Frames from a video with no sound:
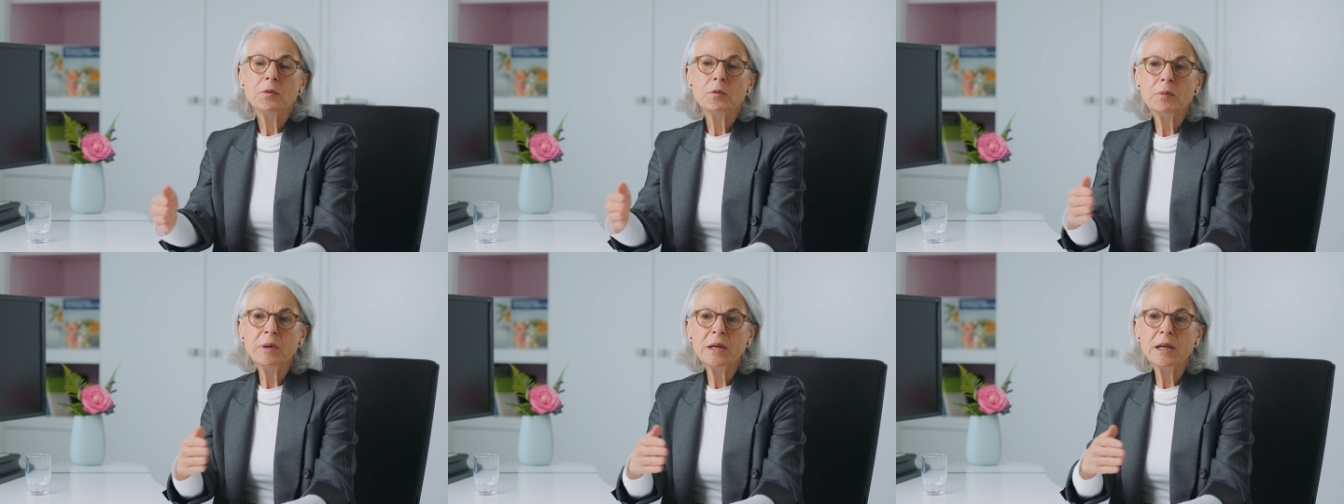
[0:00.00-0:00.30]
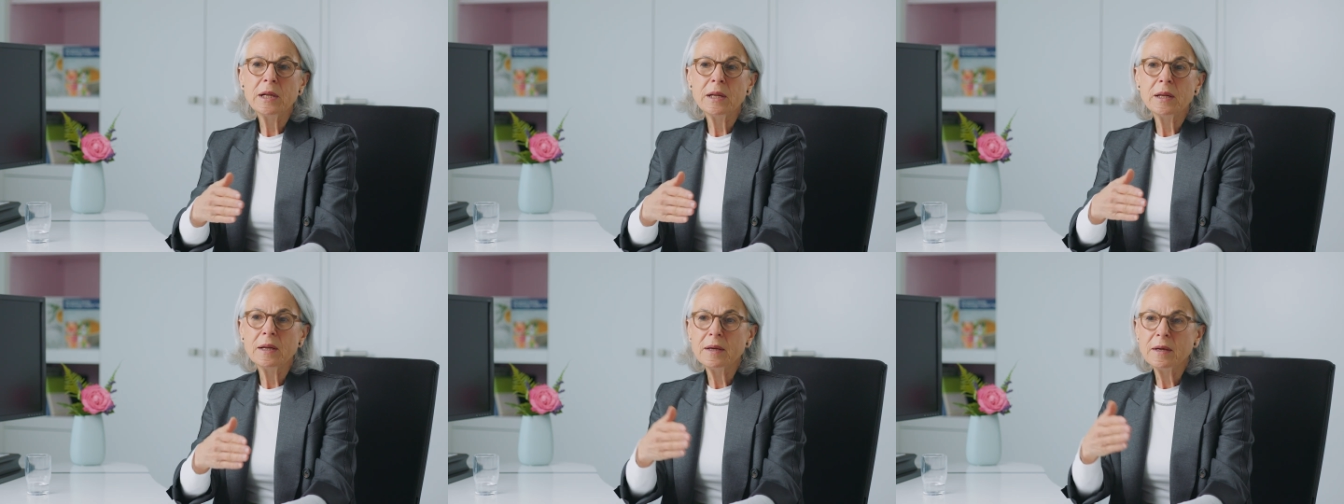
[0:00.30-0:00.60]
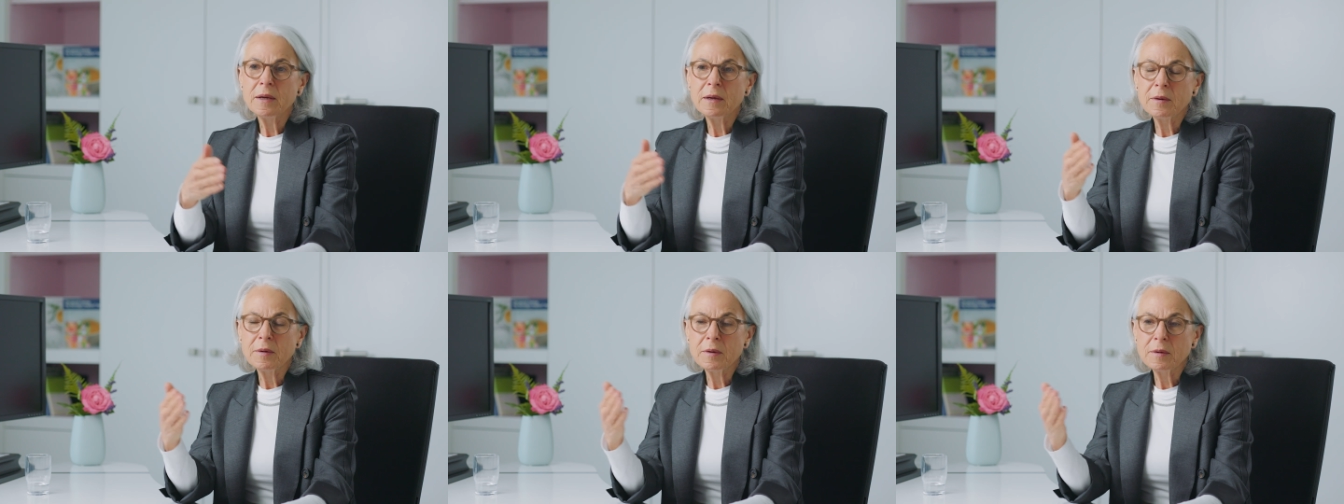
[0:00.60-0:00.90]
will
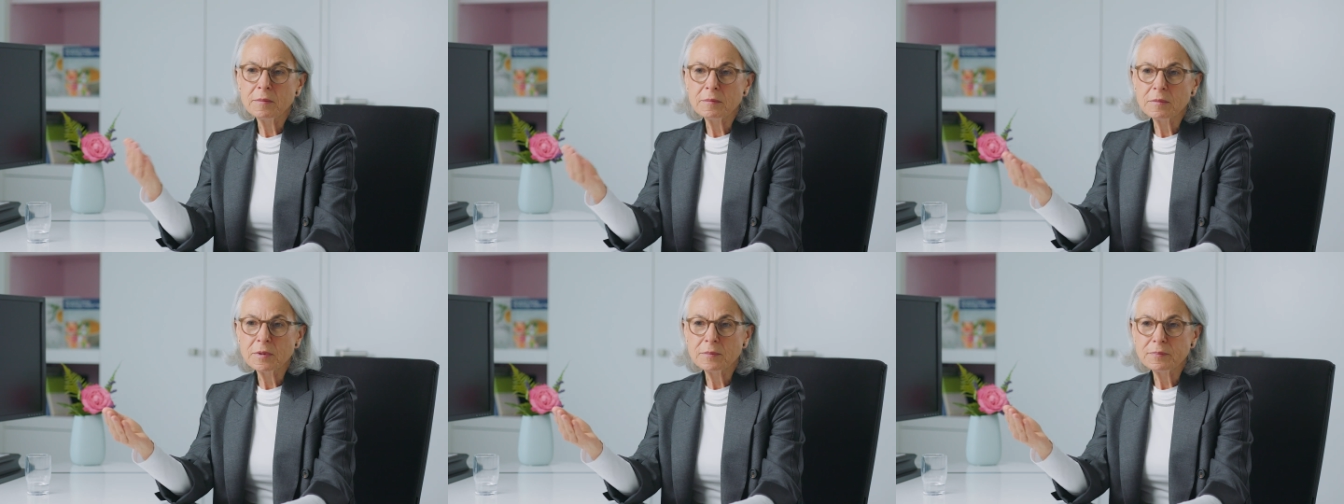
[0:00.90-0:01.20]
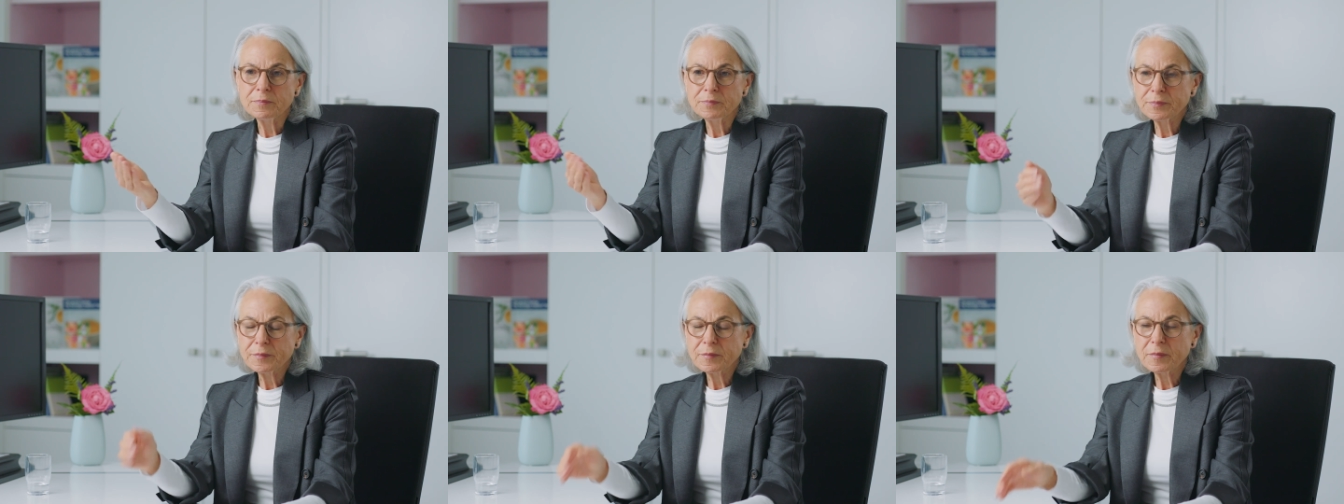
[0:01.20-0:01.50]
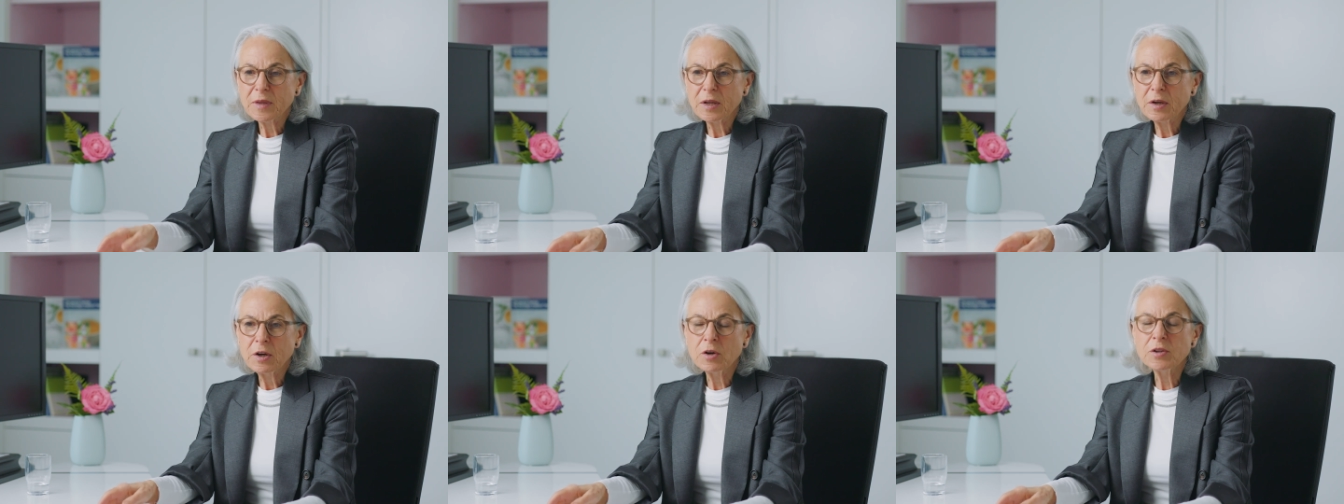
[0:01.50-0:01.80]
um,
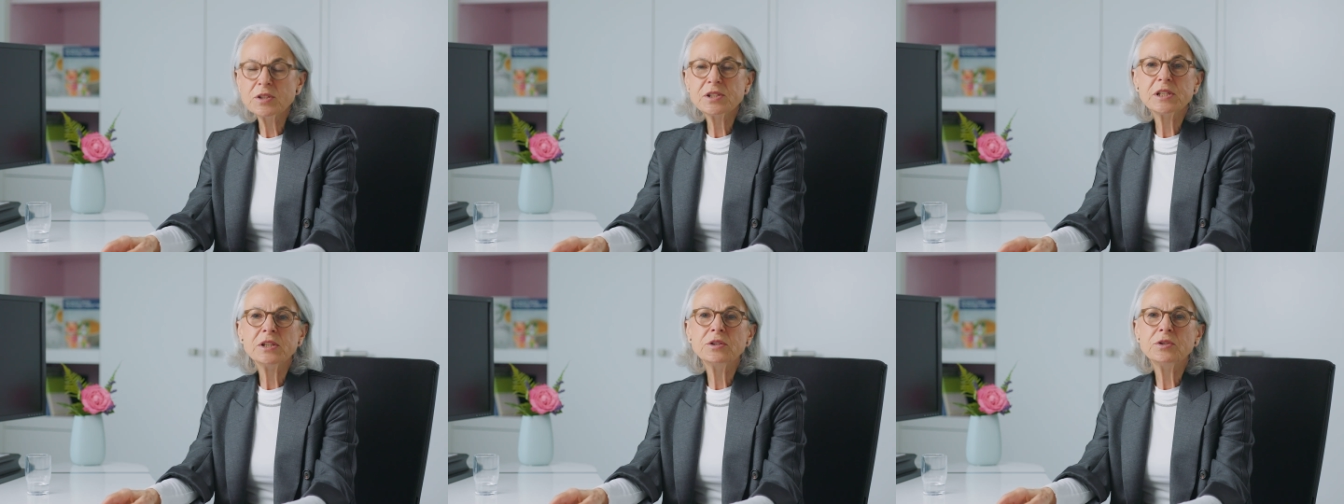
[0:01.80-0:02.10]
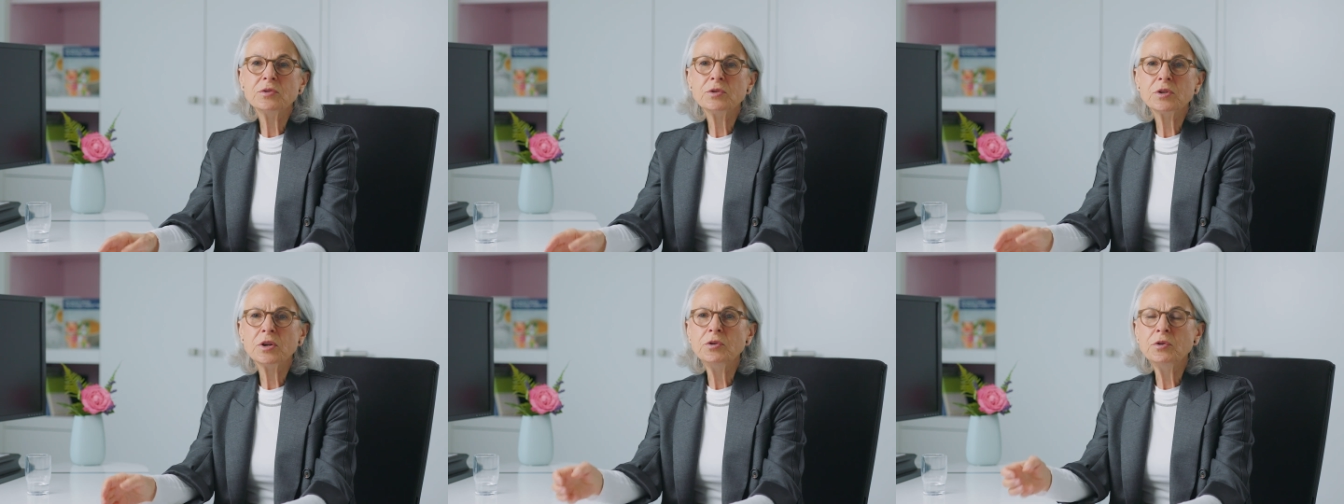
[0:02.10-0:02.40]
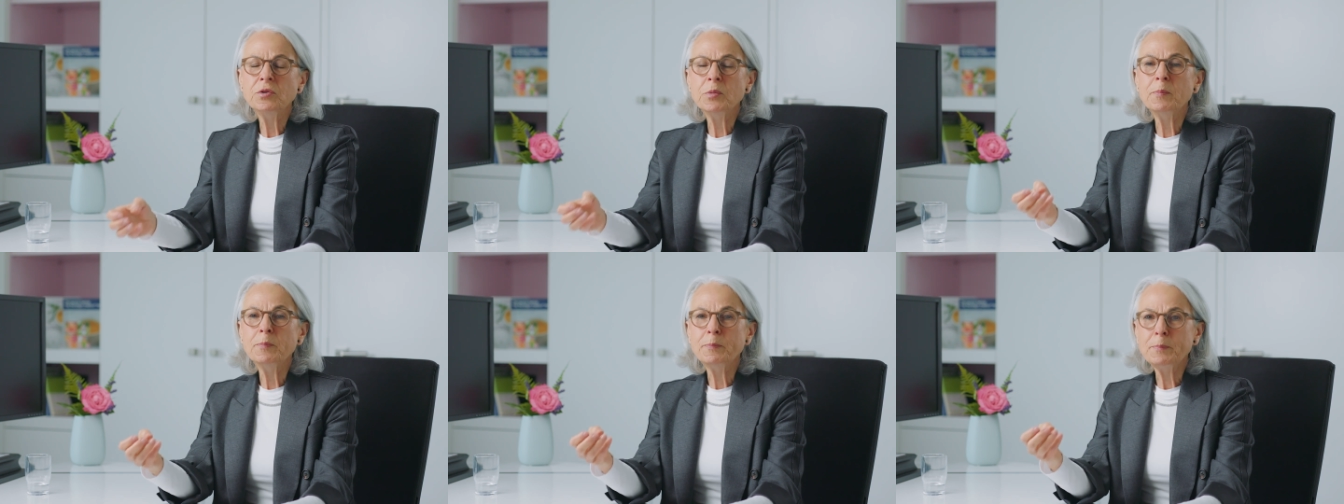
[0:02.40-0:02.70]
constitute a
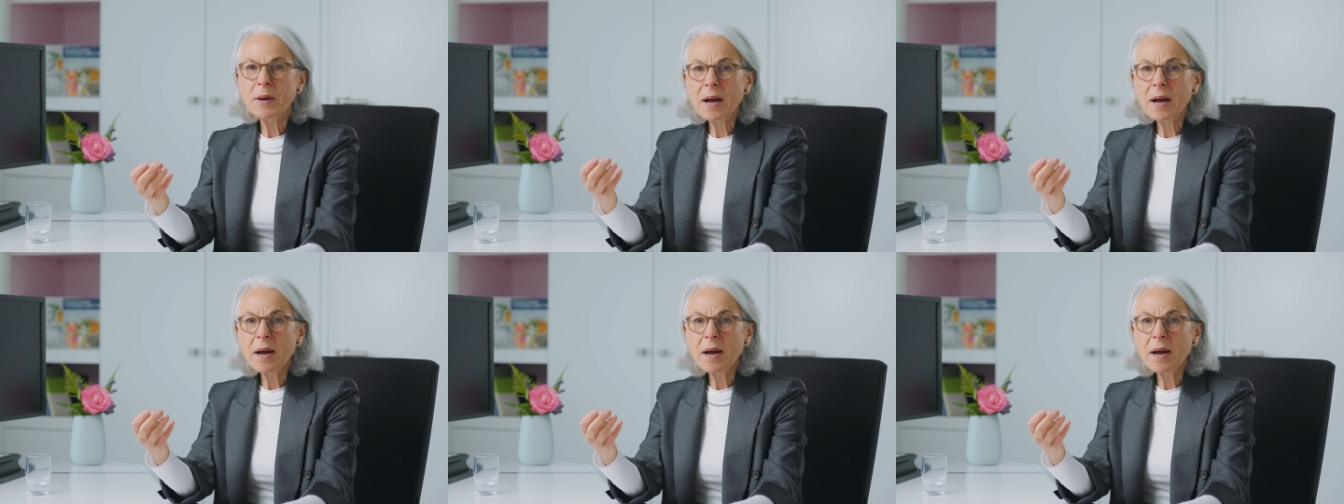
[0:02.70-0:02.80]
new